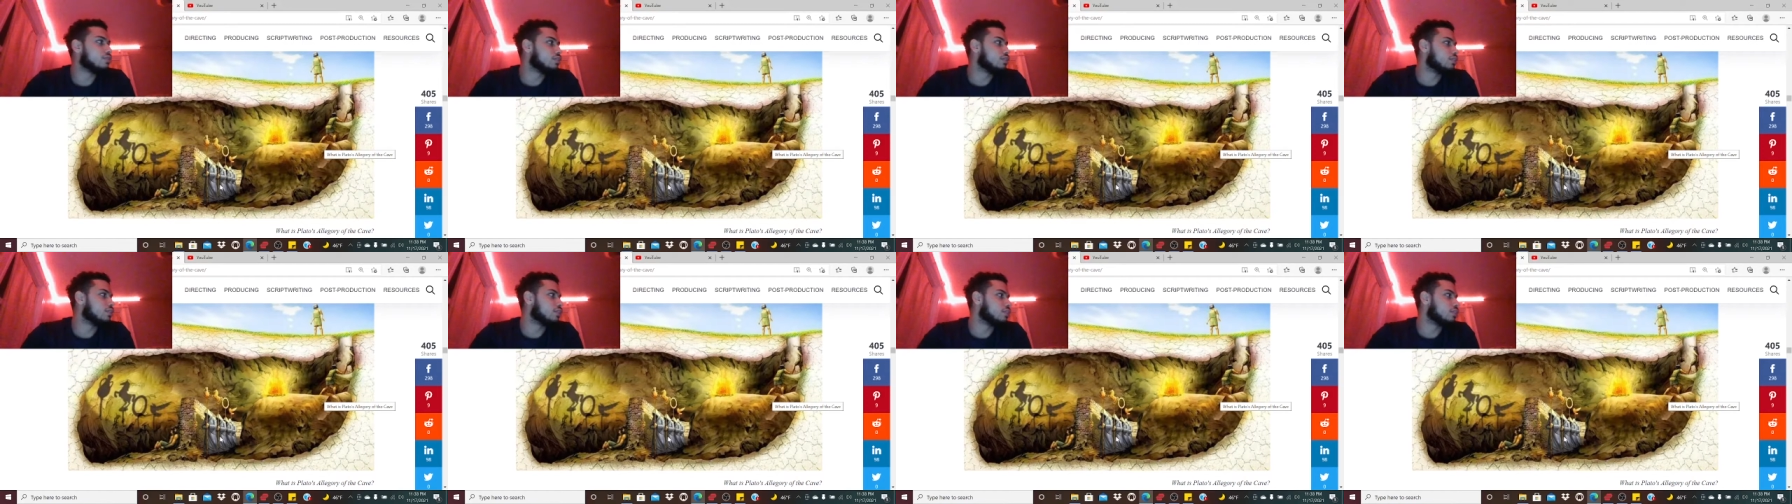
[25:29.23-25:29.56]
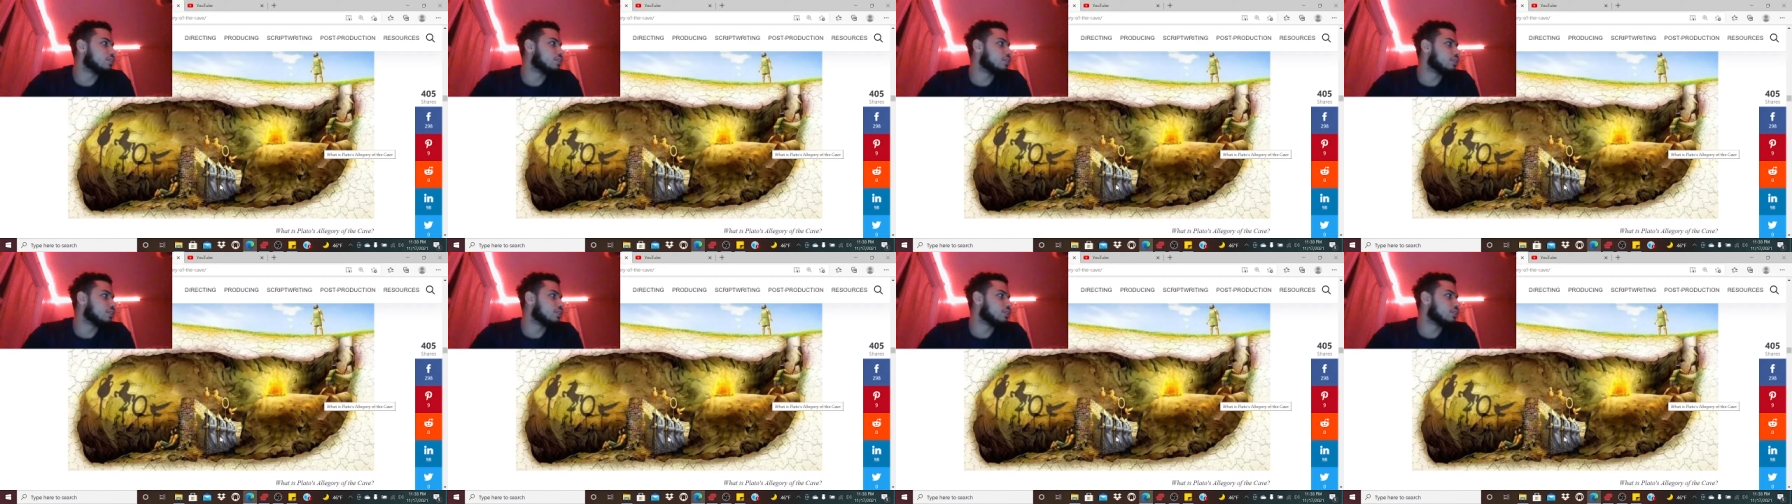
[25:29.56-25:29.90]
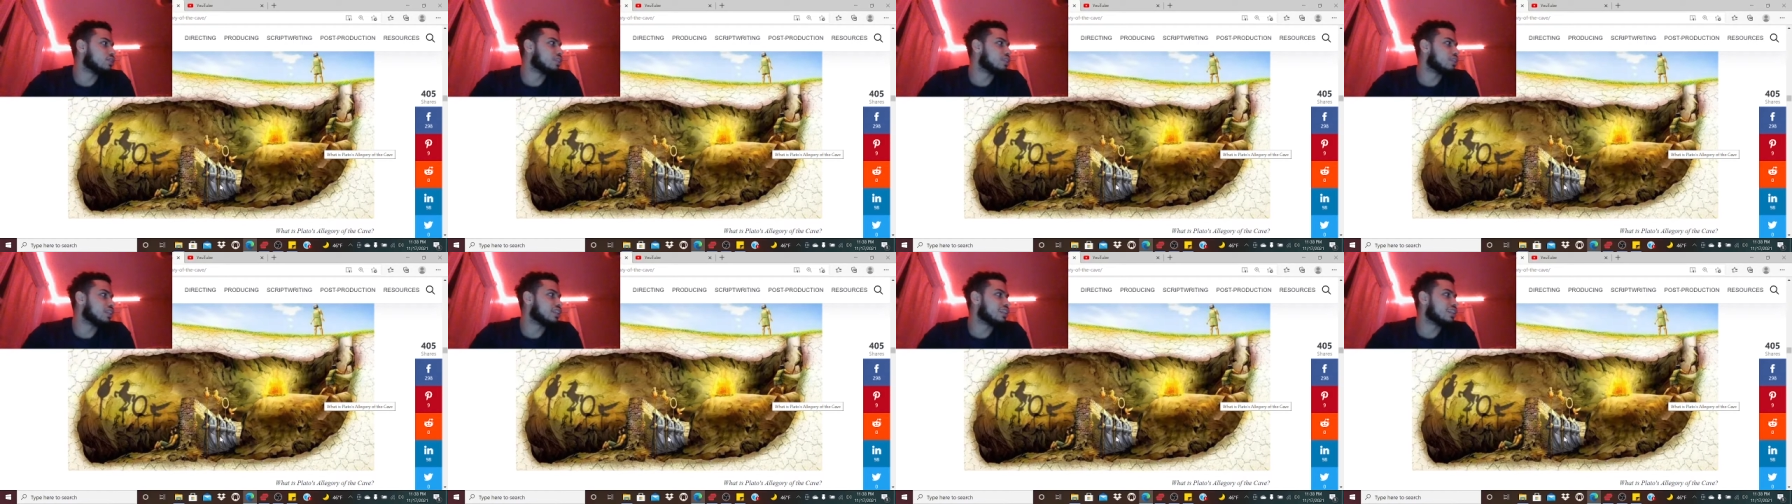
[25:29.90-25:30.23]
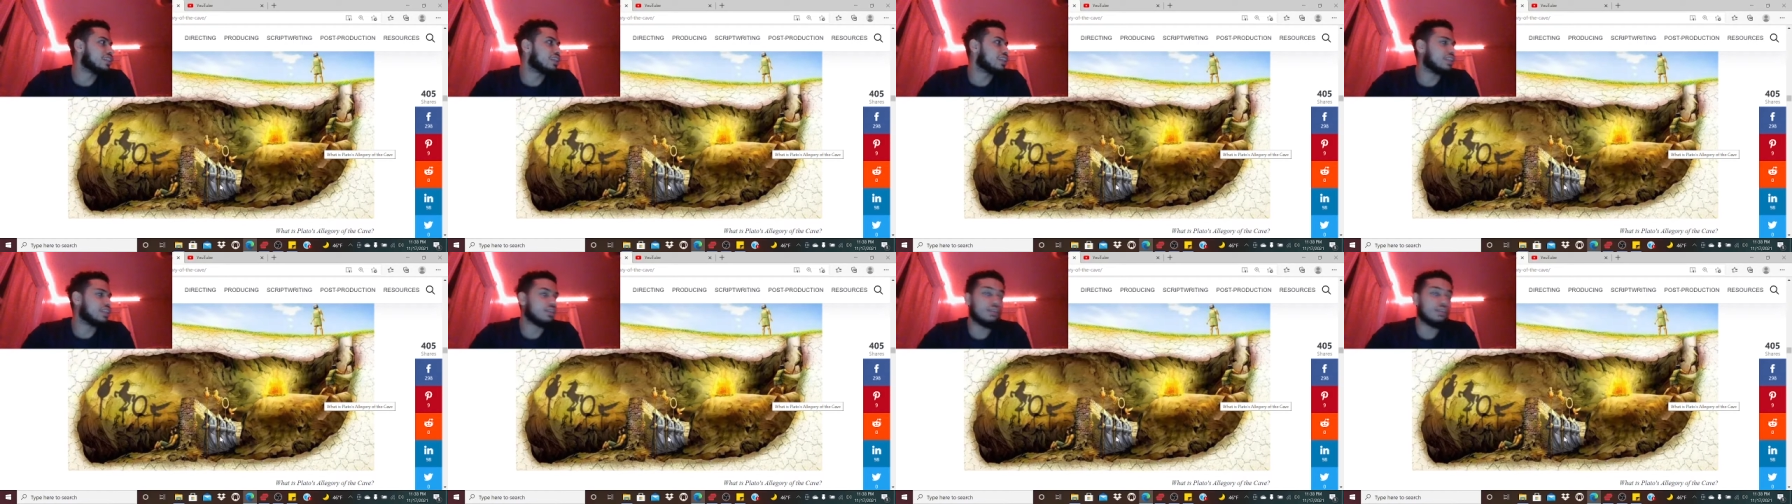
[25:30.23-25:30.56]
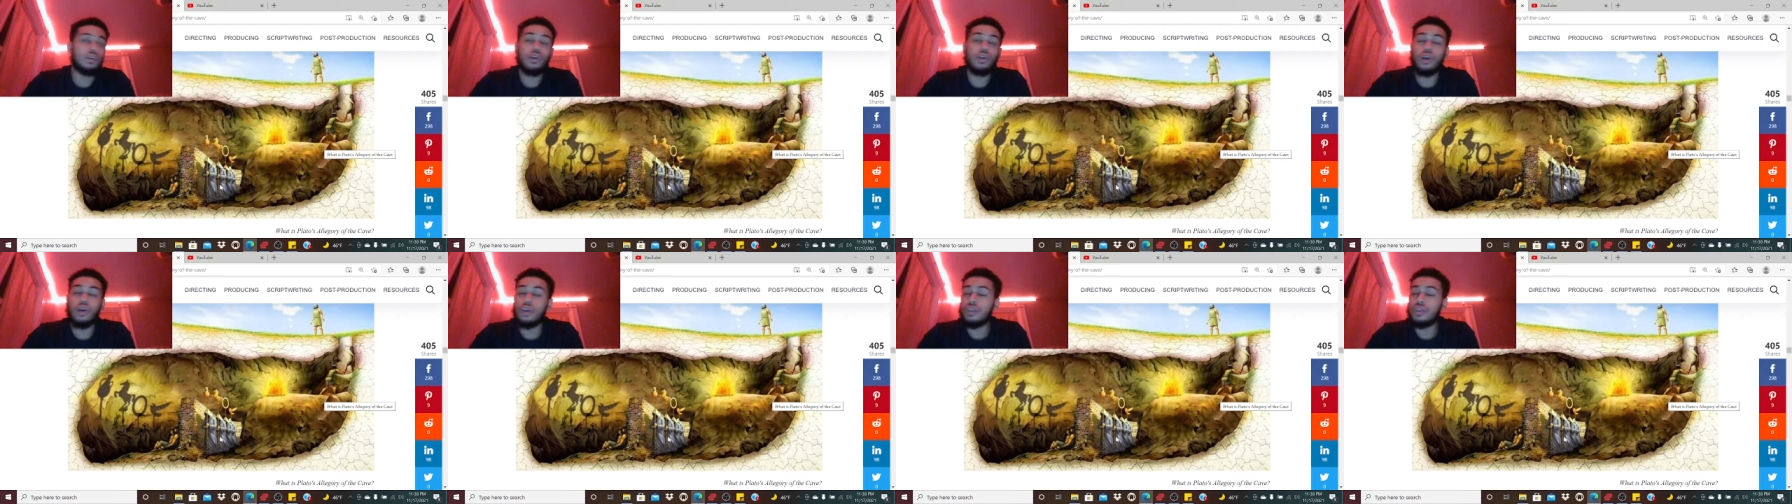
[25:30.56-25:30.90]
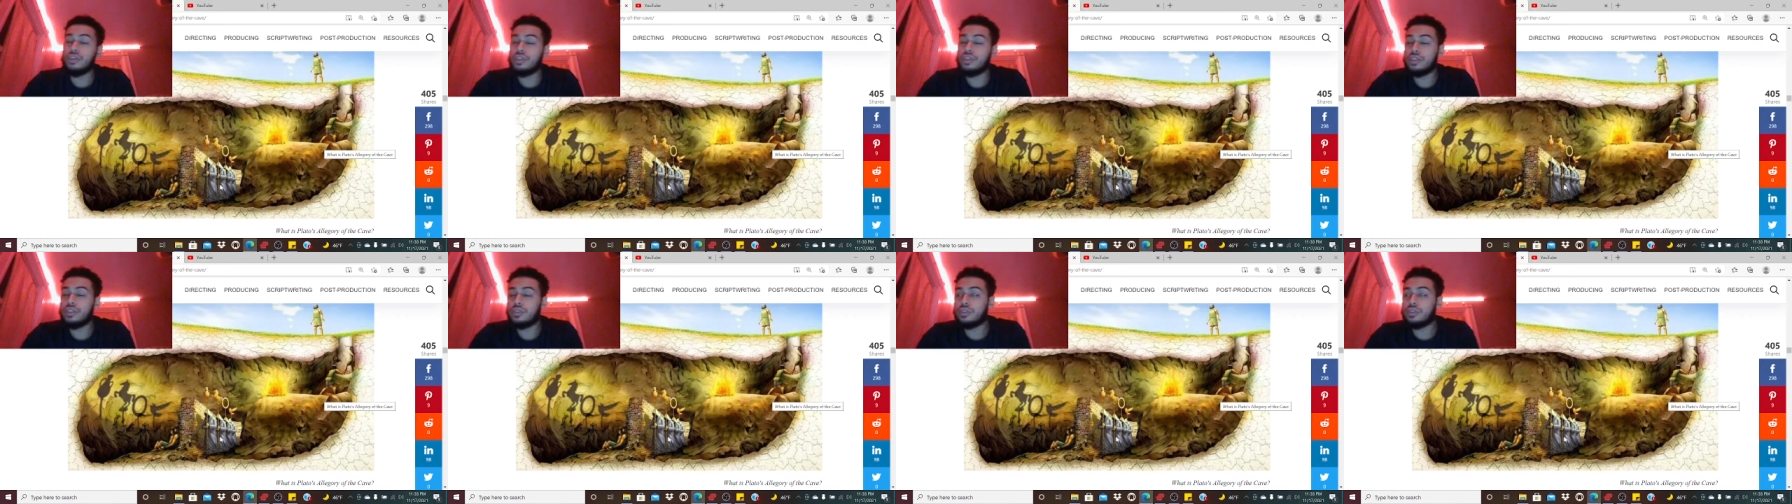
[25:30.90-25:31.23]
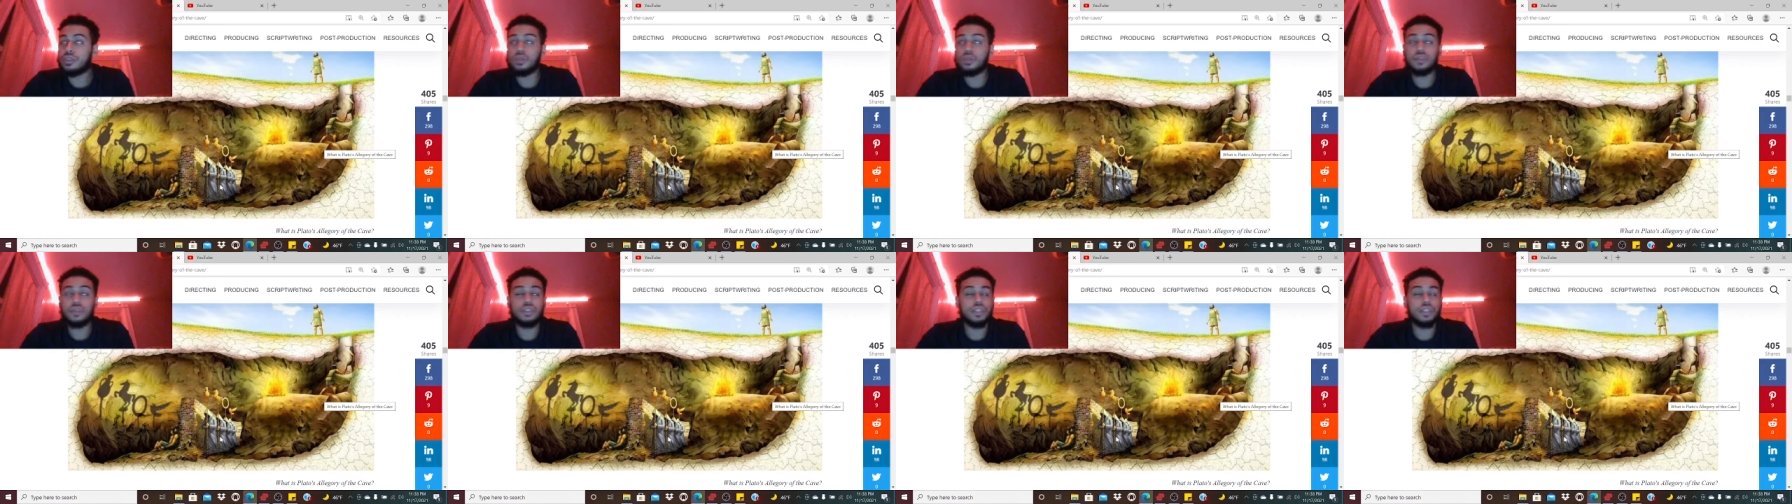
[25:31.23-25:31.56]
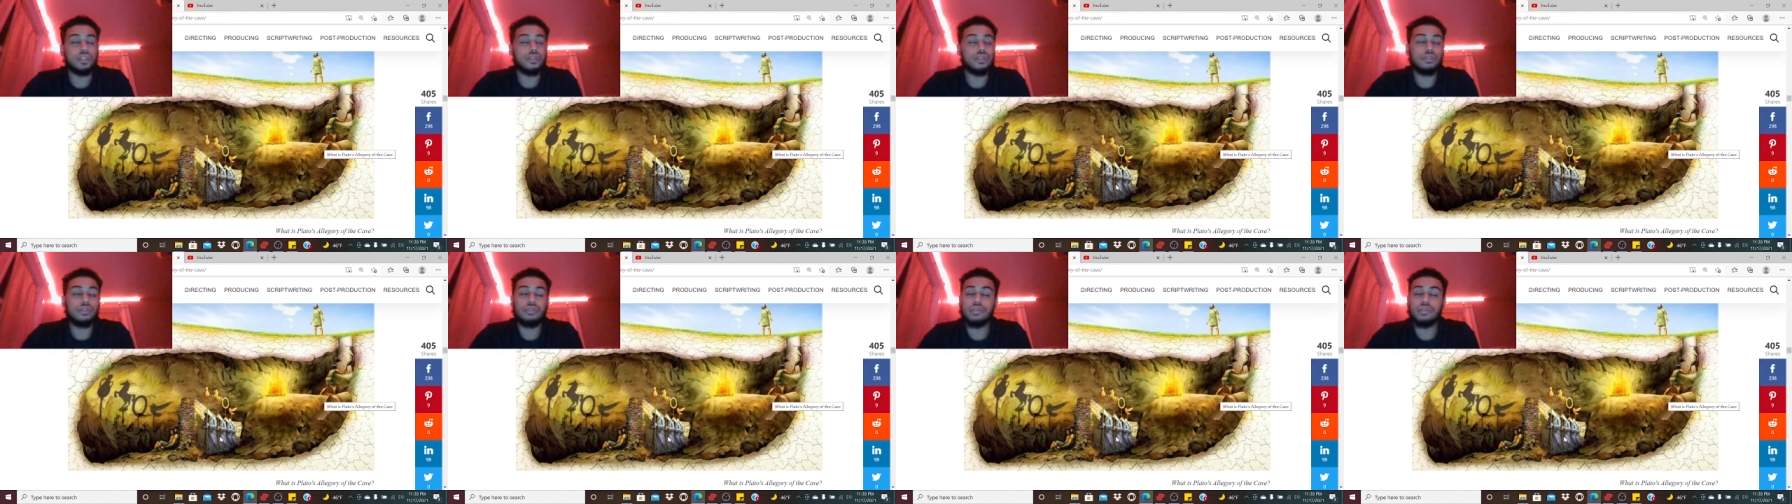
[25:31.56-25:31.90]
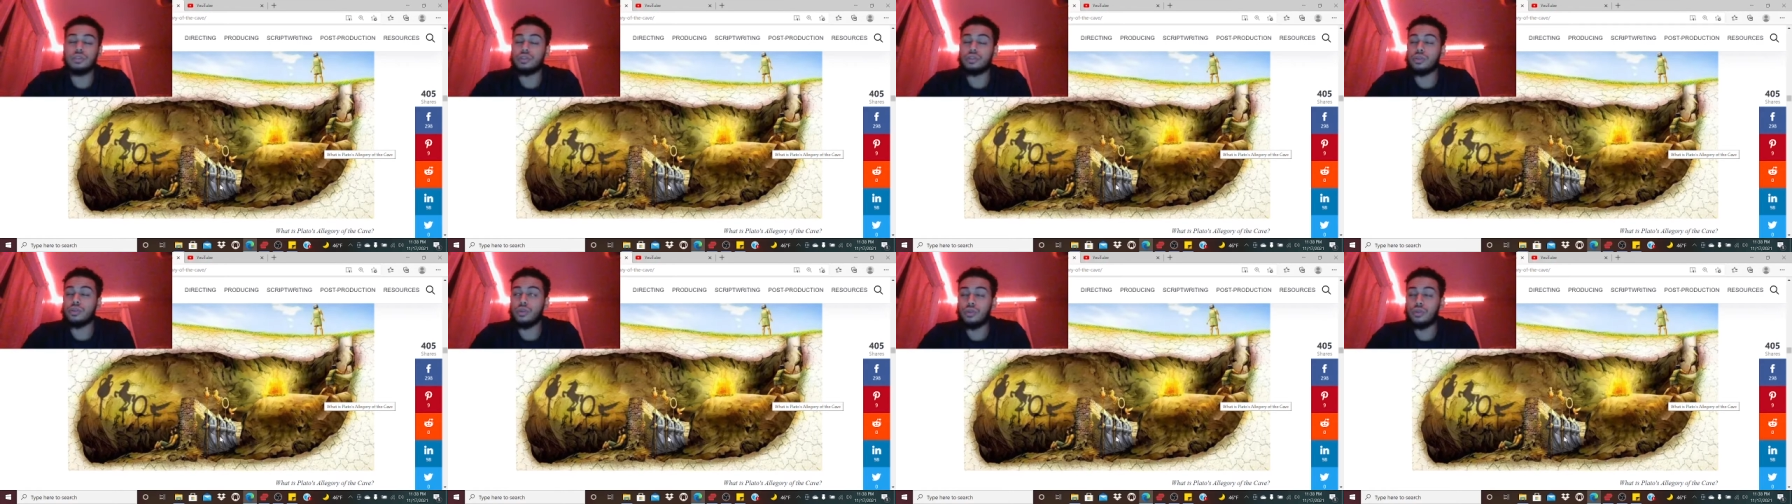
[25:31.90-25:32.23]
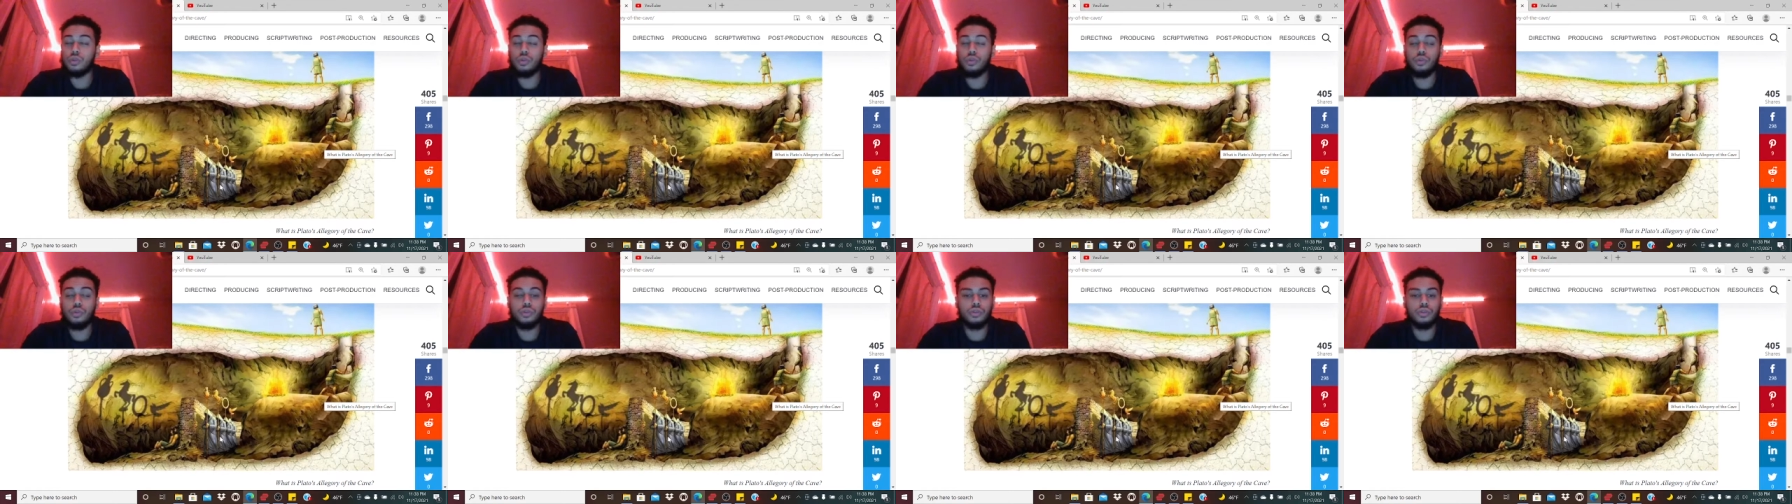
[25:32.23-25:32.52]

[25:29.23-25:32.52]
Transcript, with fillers: you know understanding that there are other individuals stuck within their own